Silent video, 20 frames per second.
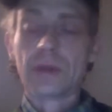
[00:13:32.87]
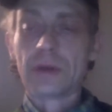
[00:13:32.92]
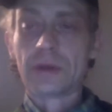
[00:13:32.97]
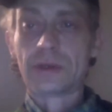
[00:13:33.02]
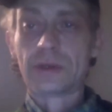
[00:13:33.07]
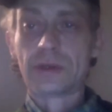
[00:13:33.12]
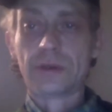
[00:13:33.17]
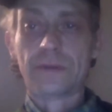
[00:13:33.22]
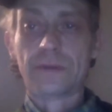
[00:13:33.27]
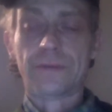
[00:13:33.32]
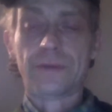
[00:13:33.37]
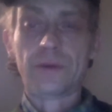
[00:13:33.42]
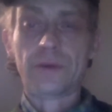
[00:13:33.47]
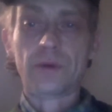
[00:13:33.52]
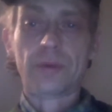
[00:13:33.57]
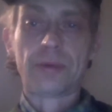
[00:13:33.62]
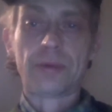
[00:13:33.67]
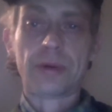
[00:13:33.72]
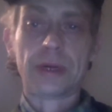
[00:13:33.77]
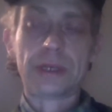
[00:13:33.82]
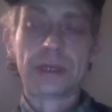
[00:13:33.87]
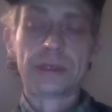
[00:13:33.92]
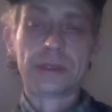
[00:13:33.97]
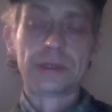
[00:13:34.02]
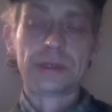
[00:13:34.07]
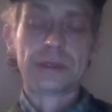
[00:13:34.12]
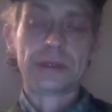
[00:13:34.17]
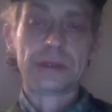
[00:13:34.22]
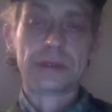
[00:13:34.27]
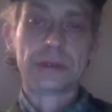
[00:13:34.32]
So fuel
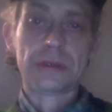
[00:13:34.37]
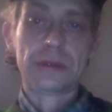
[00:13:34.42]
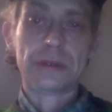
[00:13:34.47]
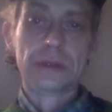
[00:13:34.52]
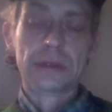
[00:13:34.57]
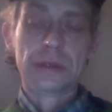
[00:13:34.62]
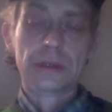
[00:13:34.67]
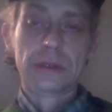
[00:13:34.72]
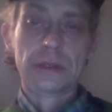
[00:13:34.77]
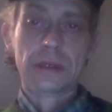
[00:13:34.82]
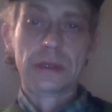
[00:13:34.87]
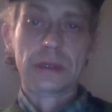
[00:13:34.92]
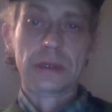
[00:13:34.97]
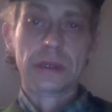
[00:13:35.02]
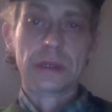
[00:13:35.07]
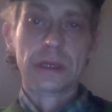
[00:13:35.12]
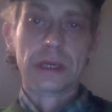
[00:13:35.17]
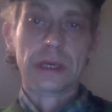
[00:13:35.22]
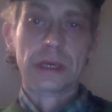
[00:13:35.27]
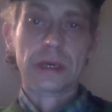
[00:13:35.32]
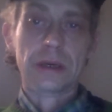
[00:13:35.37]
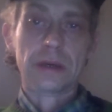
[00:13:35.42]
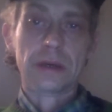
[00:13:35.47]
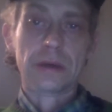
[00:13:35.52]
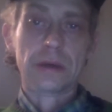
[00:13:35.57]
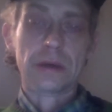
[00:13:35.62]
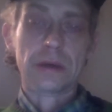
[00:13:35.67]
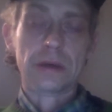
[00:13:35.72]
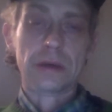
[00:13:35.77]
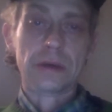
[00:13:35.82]
prices, and
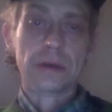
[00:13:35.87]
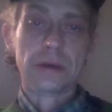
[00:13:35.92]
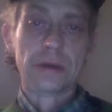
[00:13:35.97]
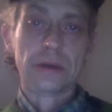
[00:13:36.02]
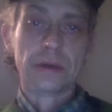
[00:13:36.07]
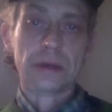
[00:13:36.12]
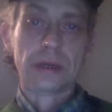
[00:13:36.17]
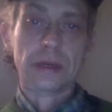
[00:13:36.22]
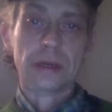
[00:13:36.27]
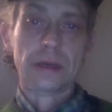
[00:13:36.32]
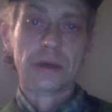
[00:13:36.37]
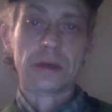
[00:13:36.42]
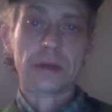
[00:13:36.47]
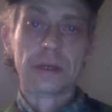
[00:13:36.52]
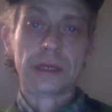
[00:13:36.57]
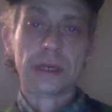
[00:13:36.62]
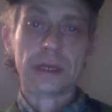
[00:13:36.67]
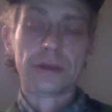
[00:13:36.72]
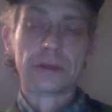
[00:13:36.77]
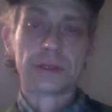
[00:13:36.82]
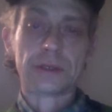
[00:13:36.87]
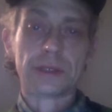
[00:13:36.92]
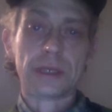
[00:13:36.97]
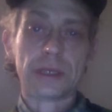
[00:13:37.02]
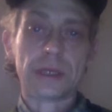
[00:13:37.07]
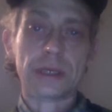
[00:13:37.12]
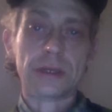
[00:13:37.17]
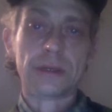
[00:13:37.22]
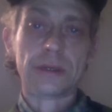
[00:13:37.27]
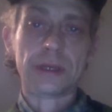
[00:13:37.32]
on the other
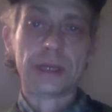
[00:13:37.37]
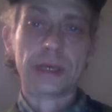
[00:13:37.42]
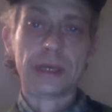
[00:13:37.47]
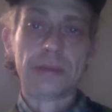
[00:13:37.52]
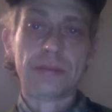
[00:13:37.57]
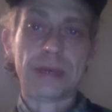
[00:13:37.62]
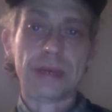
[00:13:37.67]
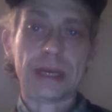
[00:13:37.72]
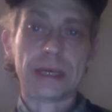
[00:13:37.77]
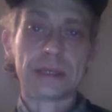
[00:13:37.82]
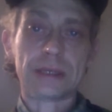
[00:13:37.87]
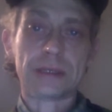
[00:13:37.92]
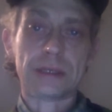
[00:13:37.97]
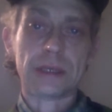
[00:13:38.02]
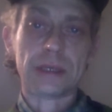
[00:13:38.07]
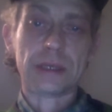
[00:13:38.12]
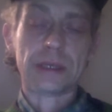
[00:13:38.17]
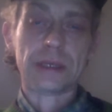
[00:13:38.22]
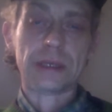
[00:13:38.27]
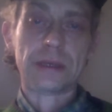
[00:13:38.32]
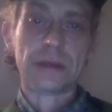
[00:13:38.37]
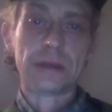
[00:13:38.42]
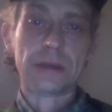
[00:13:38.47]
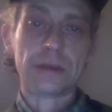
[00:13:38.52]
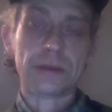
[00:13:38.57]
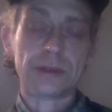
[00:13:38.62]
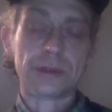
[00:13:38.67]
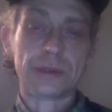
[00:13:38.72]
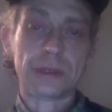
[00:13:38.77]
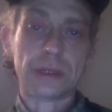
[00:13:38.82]
side, on the impact side,
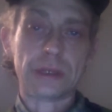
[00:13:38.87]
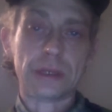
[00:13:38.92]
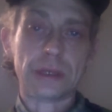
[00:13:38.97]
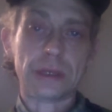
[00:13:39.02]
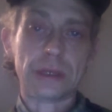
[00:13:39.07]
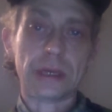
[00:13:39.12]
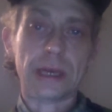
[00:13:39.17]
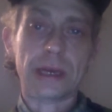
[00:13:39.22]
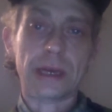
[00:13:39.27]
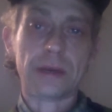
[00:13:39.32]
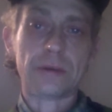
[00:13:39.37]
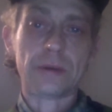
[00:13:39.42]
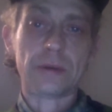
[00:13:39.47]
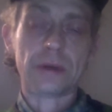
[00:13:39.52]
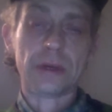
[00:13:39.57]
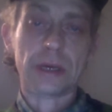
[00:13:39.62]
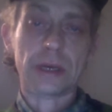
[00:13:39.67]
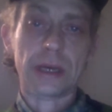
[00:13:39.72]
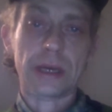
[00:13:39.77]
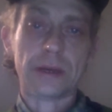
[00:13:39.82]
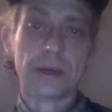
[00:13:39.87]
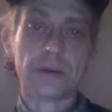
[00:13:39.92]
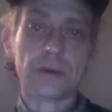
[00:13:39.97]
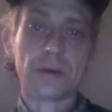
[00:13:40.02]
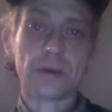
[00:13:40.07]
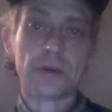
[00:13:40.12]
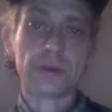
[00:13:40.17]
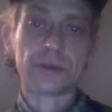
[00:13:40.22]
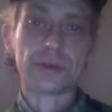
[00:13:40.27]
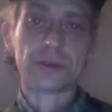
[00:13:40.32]
there's
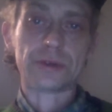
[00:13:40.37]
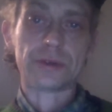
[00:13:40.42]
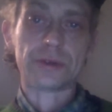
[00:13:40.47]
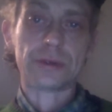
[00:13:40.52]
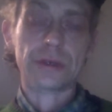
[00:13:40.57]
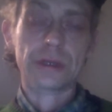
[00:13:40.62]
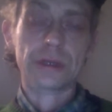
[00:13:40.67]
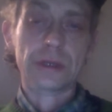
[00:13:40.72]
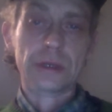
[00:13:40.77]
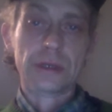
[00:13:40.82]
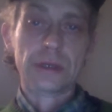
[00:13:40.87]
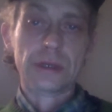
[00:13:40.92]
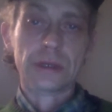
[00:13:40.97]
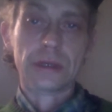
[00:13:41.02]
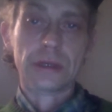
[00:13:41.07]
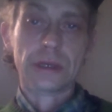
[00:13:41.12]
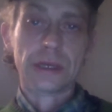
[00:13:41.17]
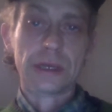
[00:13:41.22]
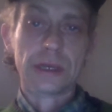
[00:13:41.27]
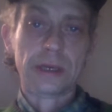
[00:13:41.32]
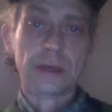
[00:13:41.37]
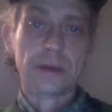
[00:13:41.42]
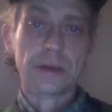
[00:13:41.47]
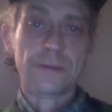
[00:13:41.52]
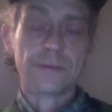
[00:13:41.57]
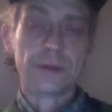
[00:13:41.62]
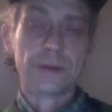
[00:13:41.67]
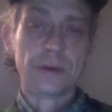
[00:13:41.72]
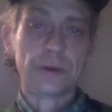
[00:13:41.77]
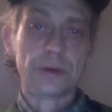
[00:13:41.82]
agriculture, and
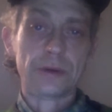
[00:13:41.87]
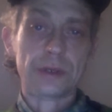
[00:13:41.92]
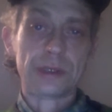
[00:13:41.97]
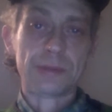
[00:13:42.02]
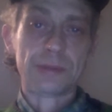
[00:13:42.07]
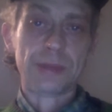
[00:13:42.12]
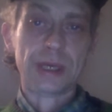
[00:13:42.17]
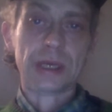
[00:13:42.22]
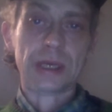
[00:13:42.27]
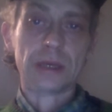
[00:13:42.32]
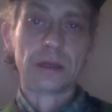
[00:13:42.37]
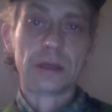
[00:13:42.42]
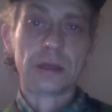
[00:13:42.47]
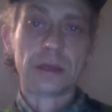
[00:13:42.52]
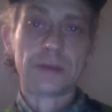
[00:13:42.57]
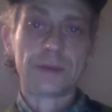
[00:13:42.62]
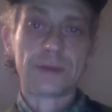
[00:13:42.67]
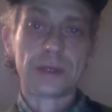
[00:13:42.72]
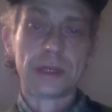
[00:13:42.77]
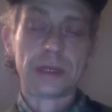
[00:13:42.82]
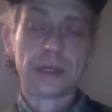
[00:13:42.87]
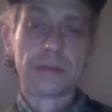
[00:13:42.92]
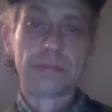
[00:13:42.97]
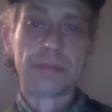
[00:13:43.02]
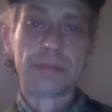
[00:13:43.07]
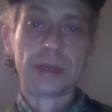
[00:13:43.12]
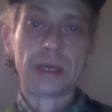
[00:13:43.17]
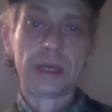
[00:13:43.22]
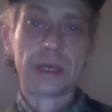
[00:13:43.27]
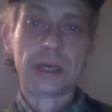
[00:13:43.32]
if they're spending a lot of time
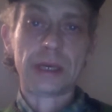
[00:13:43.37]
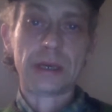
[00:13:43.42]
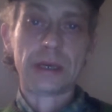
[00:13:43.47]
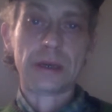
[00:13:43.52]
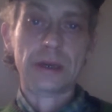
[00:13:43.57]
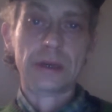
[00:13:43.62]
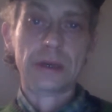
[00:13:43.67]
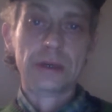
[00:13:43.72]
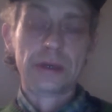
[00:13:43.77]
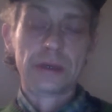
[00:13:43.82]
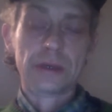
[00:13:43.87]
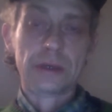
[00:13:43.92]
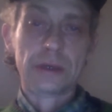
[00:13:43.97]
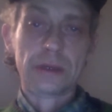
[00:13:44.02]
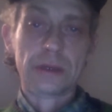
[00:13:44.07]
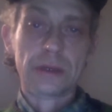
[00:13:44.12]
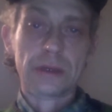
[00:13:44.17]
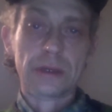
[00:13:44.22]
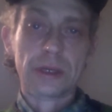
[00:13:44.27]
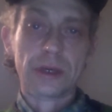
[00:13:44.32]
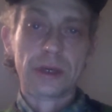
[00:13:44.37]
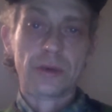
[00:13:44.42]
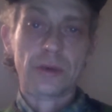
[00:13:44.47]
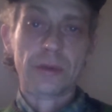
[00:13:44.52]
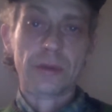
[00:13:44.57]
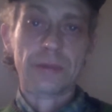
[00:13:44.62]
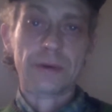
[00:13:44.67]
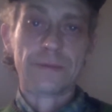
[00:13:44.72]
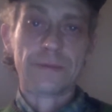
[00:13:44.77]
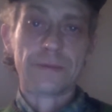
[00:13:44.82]
buying
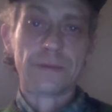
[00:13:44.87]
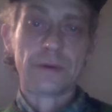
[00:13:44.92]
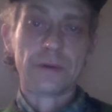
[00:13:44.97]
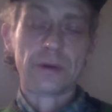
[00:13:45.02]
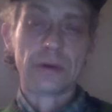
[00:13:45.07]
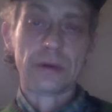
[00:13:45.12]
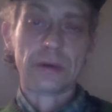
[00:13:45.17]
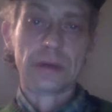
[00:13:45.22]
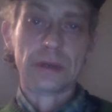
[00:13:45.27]
equipment for